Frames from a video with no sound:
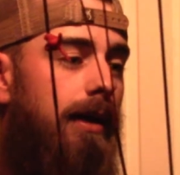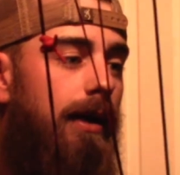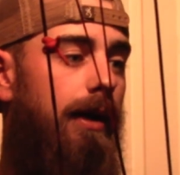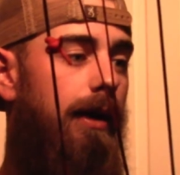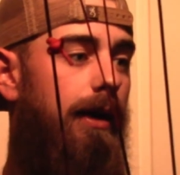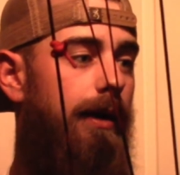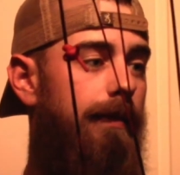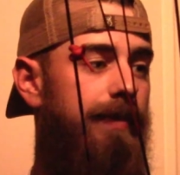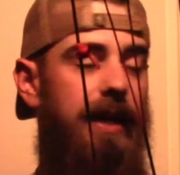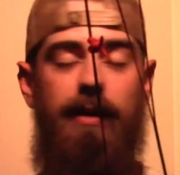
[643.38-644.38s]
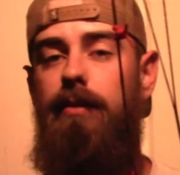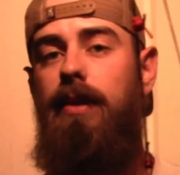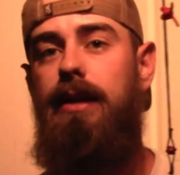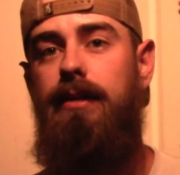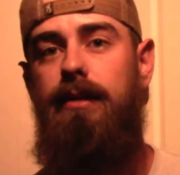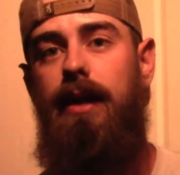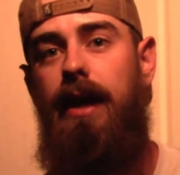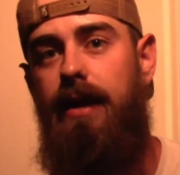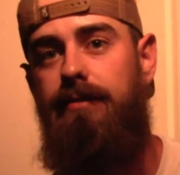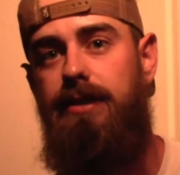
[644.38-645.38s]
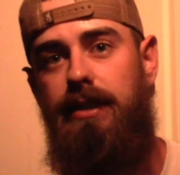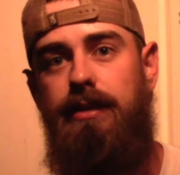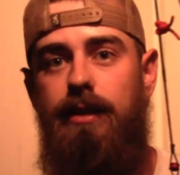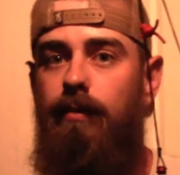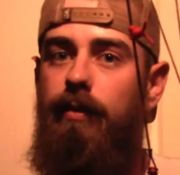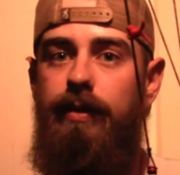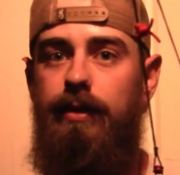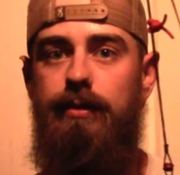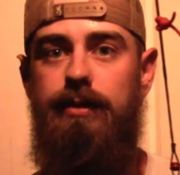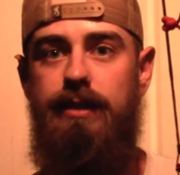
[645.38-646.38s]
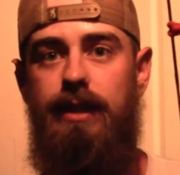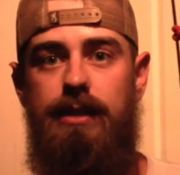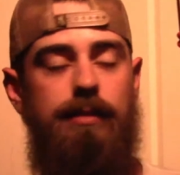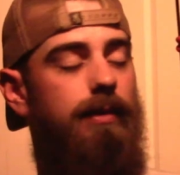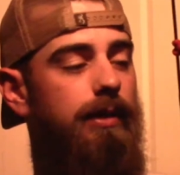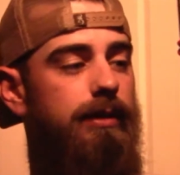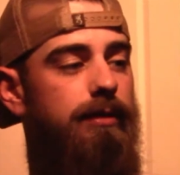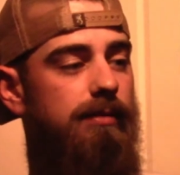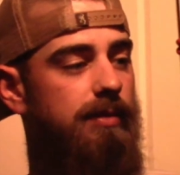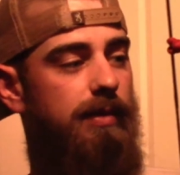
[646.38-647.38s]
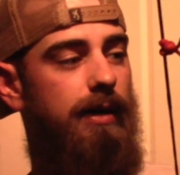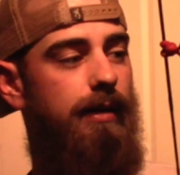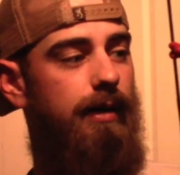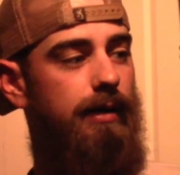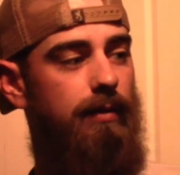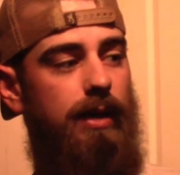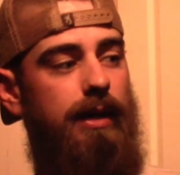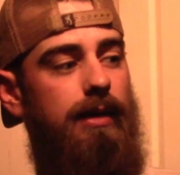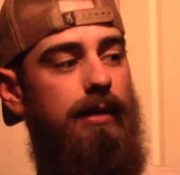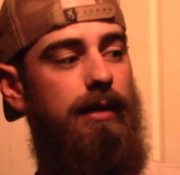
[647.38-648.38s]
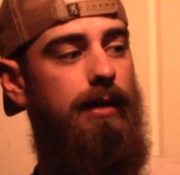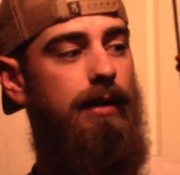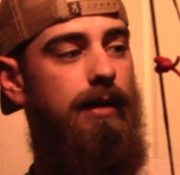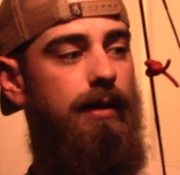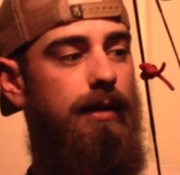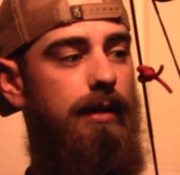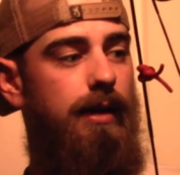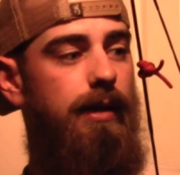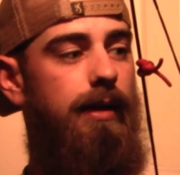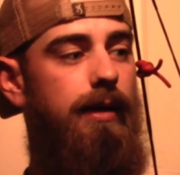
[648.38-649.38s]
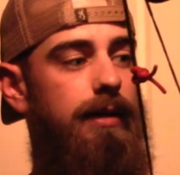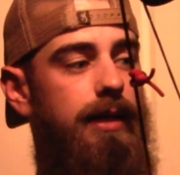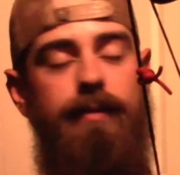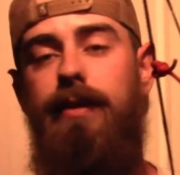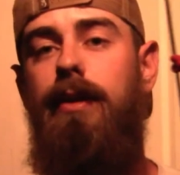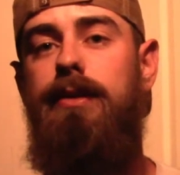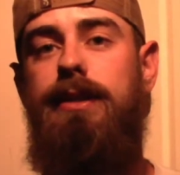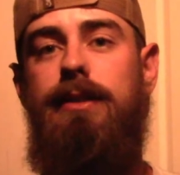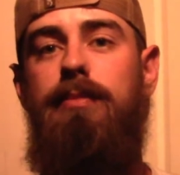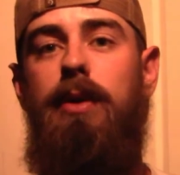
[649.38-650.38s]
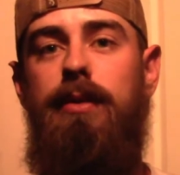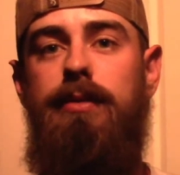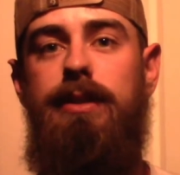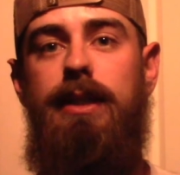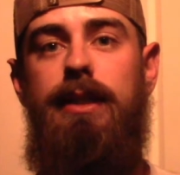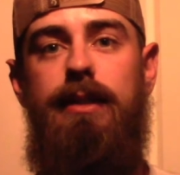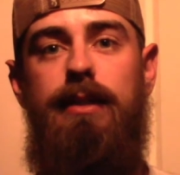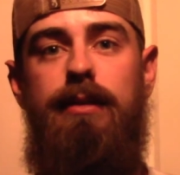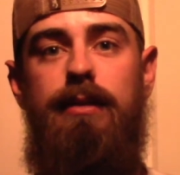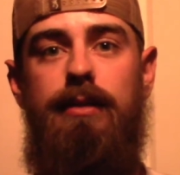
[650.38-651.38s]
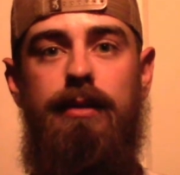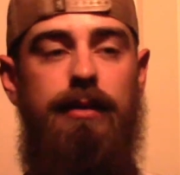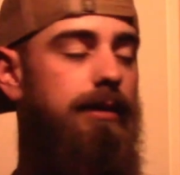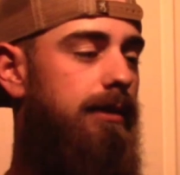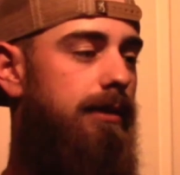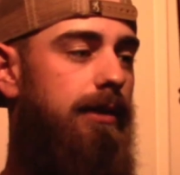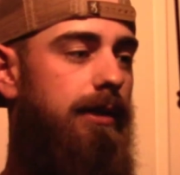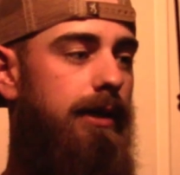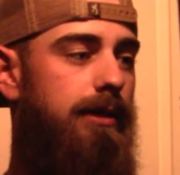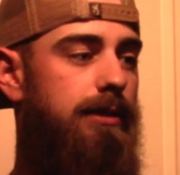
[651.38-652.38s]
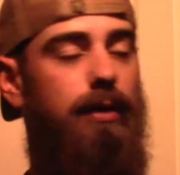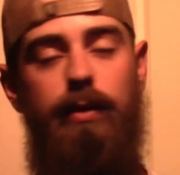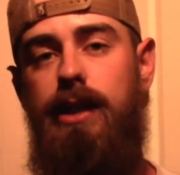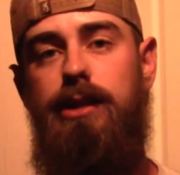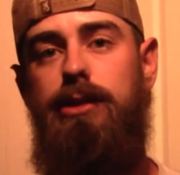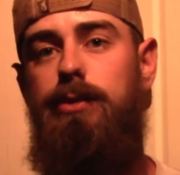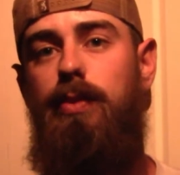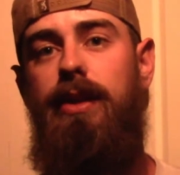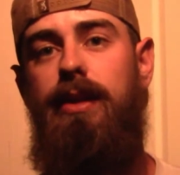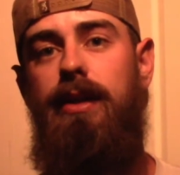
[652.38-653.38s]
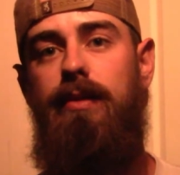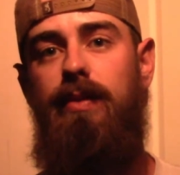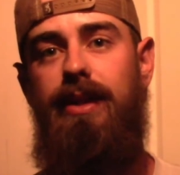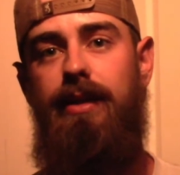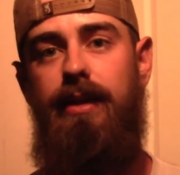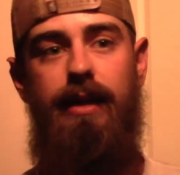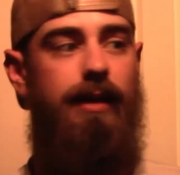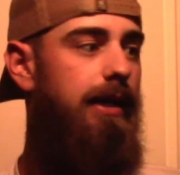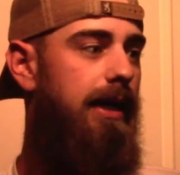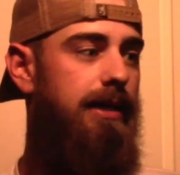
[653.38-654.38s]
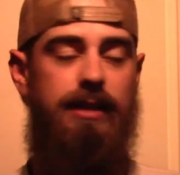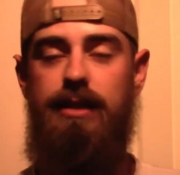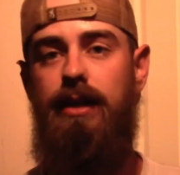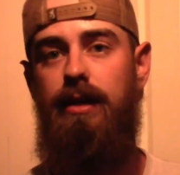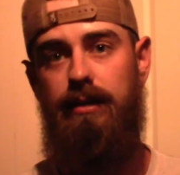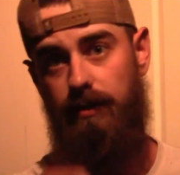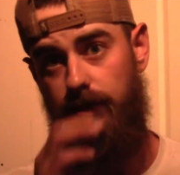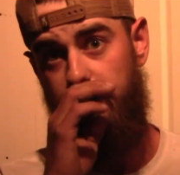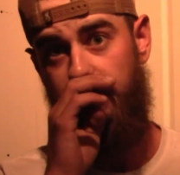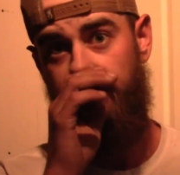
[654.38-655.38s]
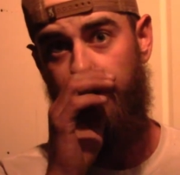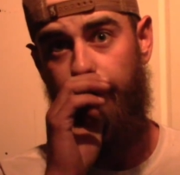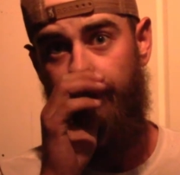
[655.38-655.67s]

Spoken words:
Now I have seen some reviews and testimonies from Spothogg where even though it's exposed, there is no issues with it getting stuck or whichever.